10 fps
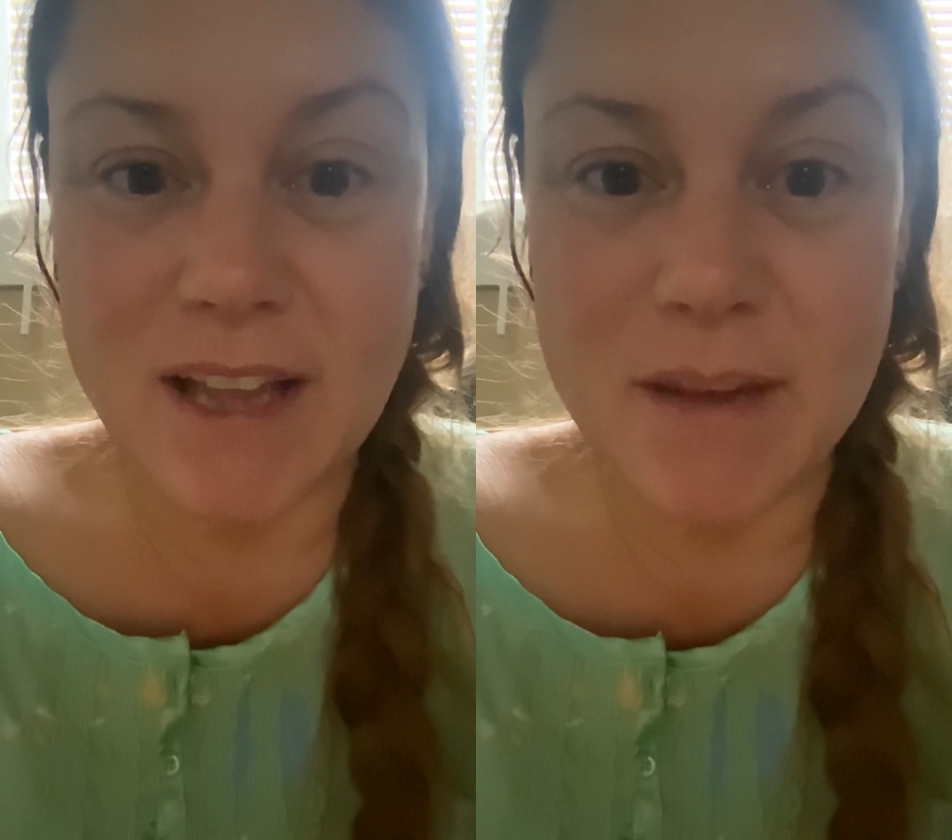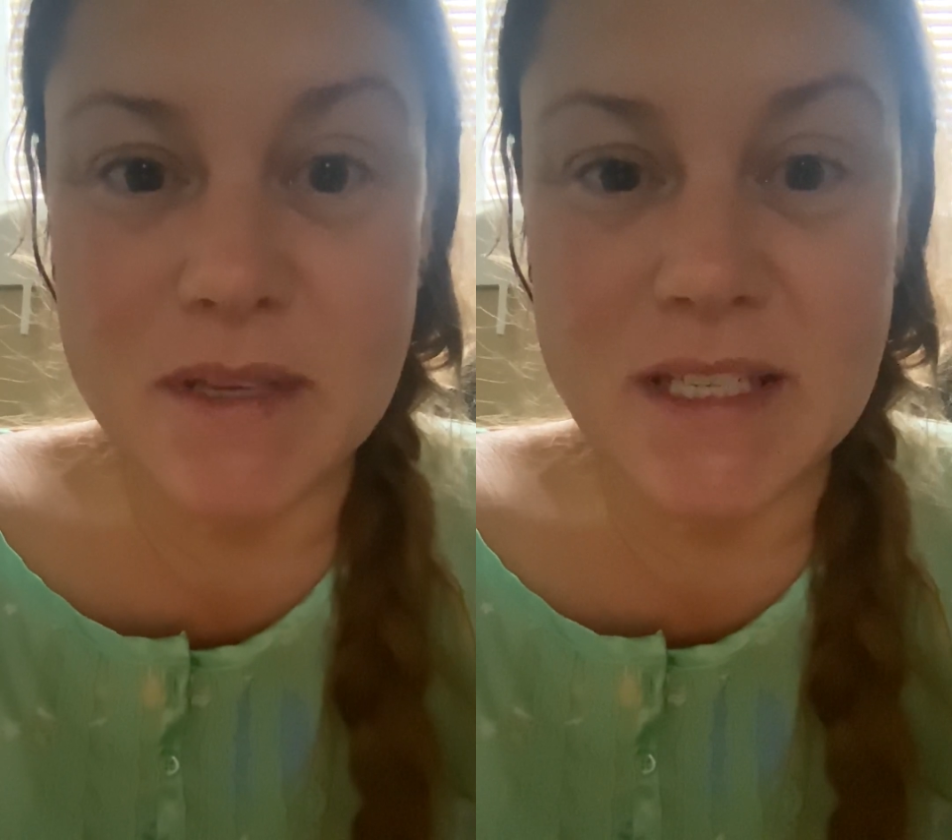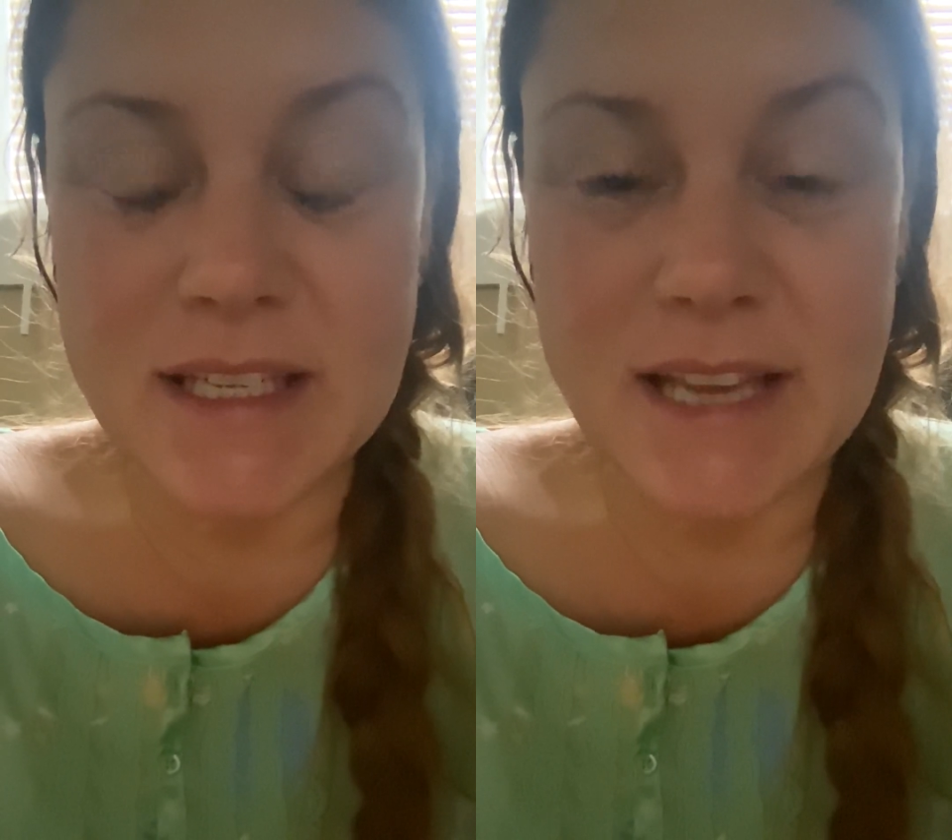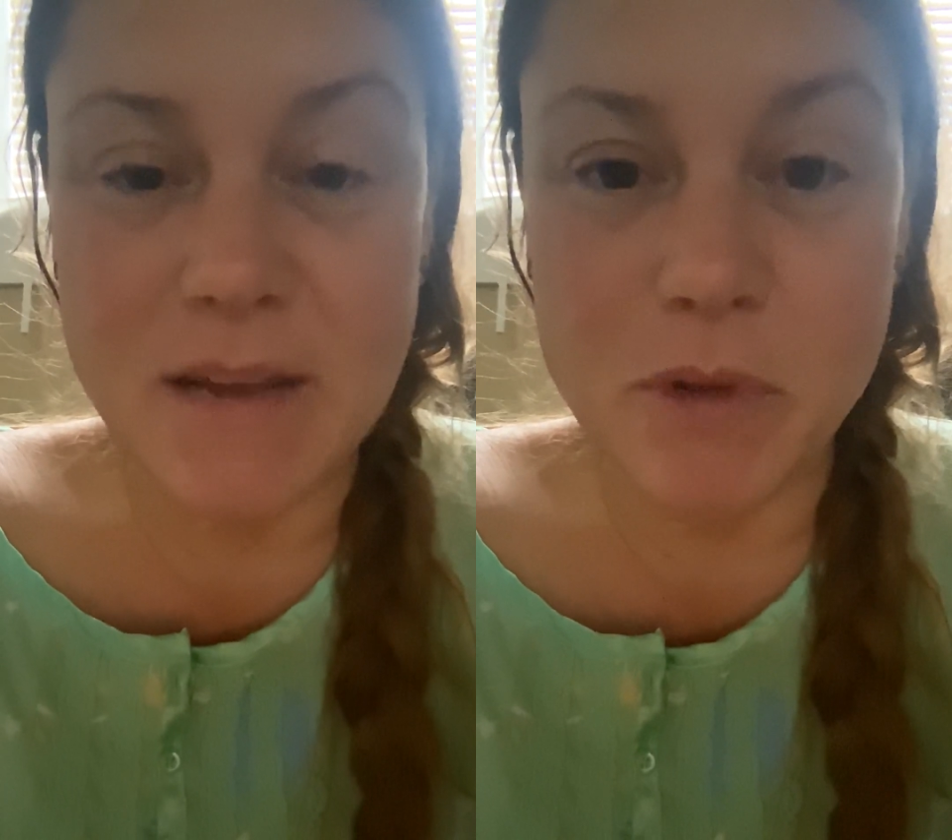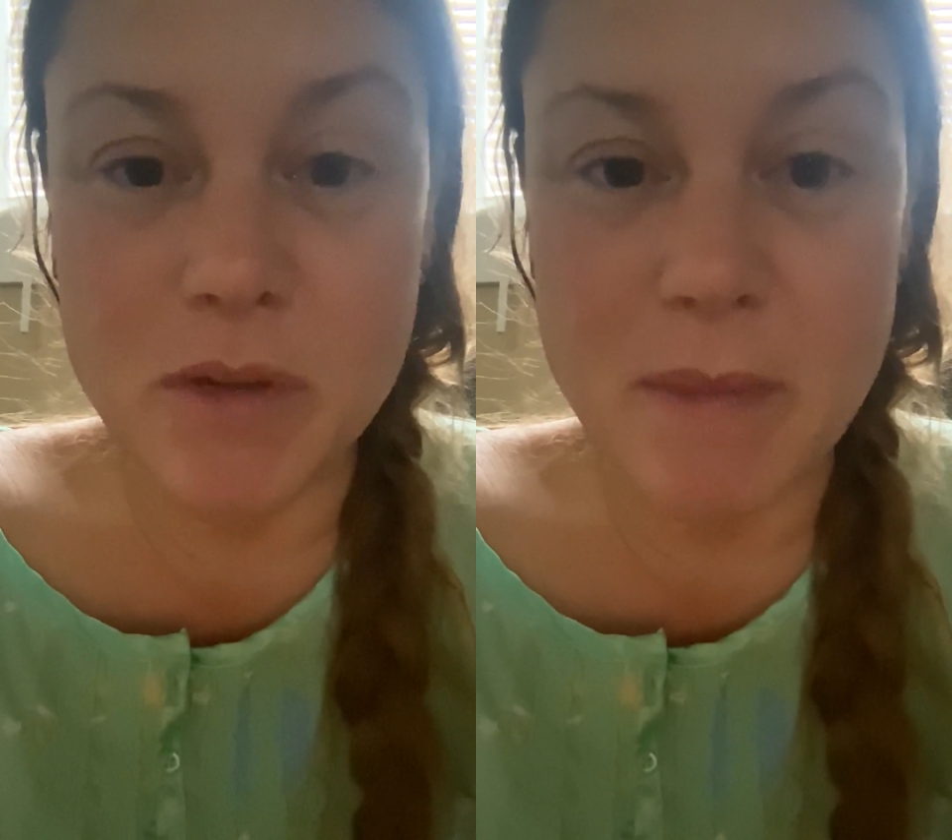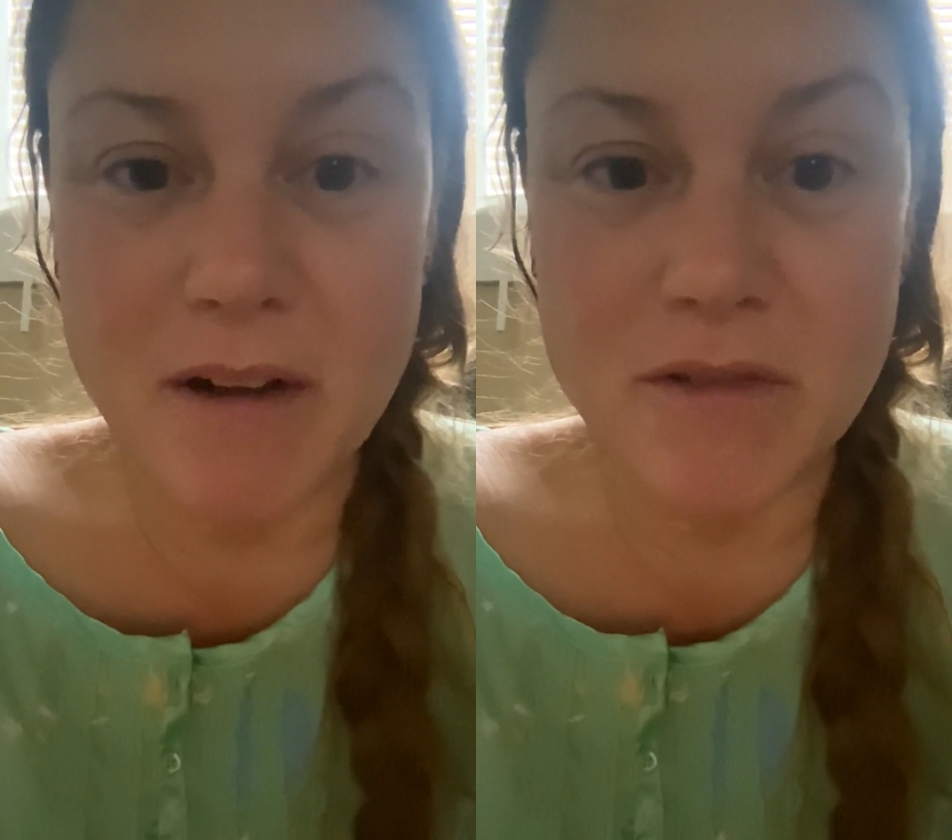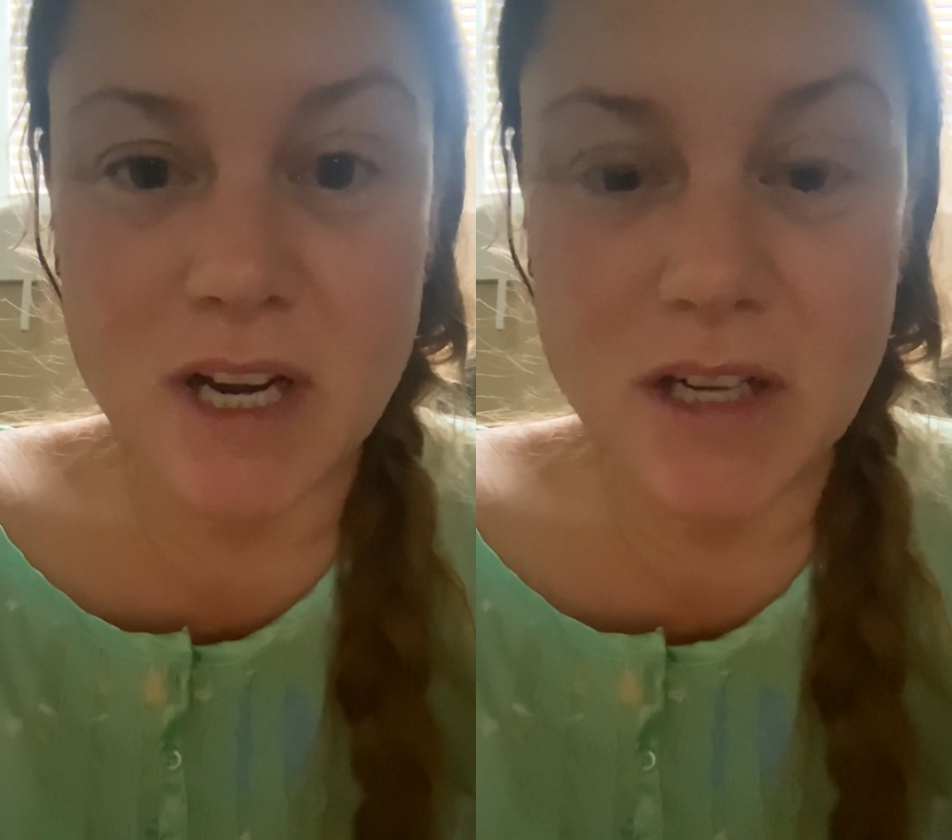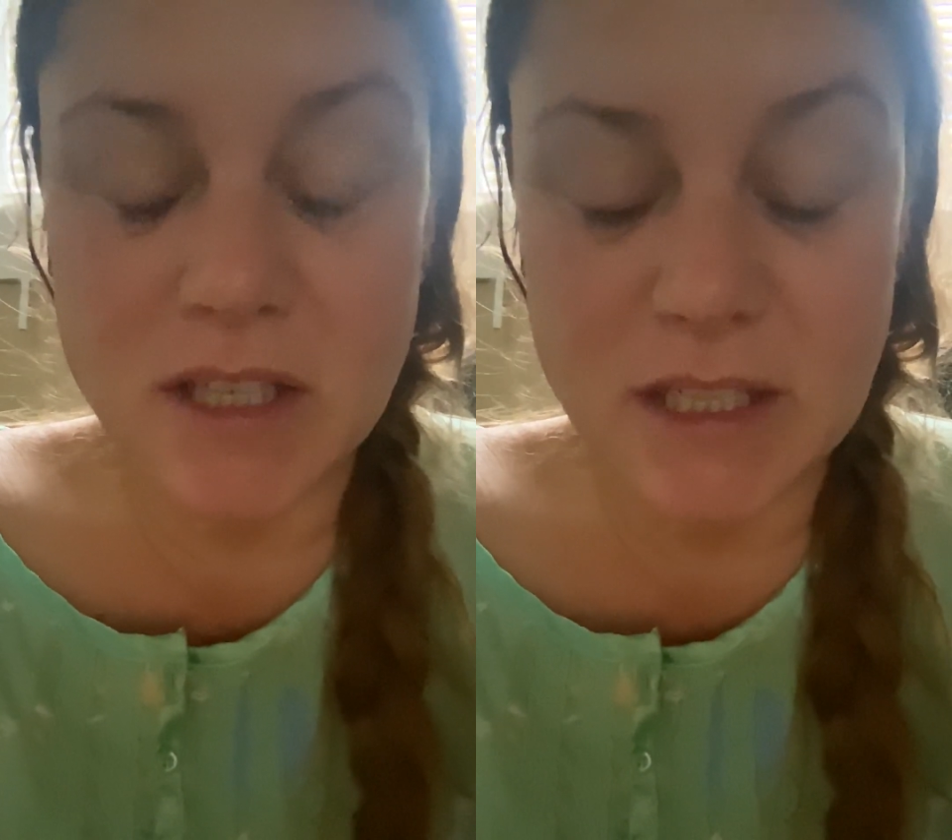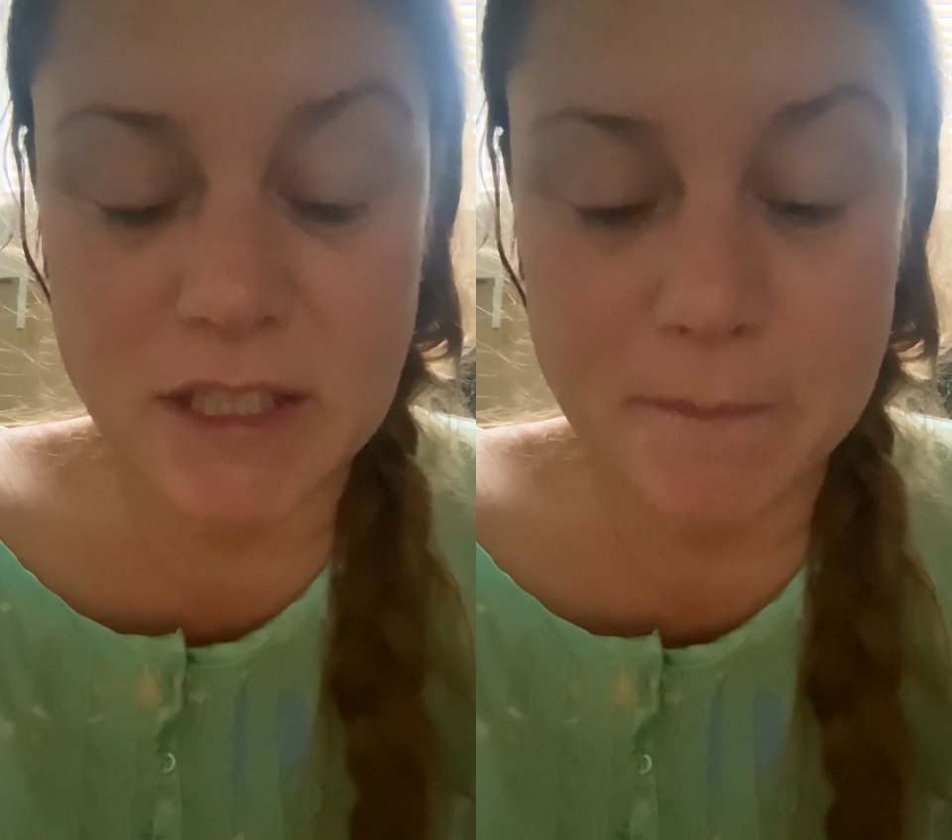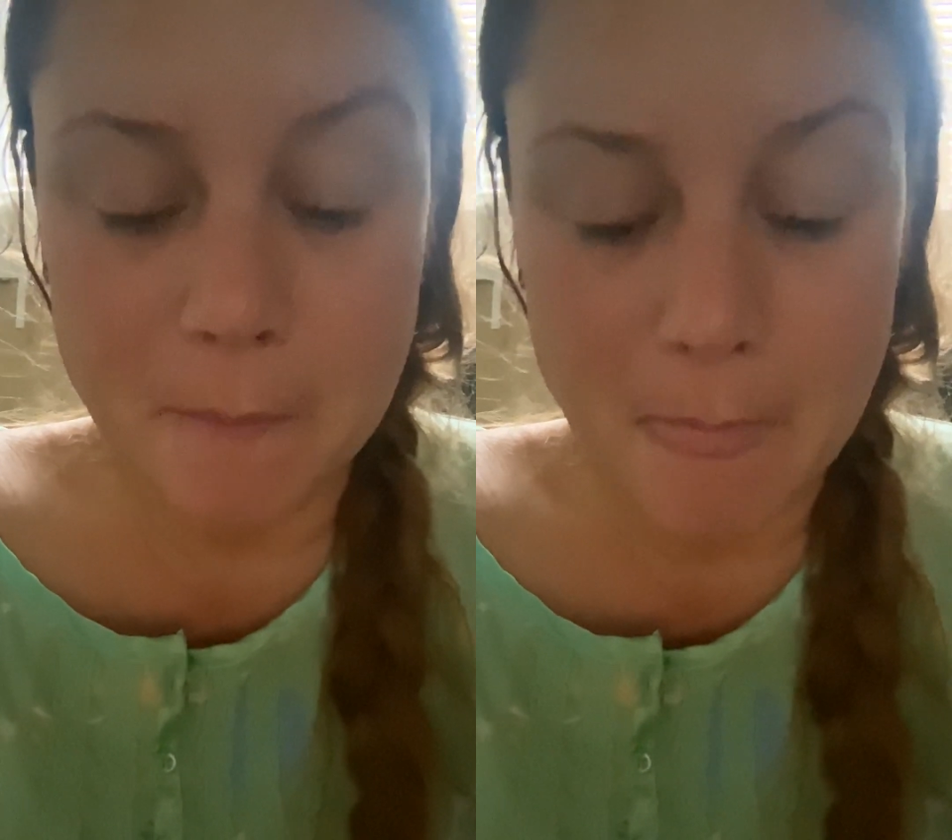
Lyme disease and mold mycotoxins.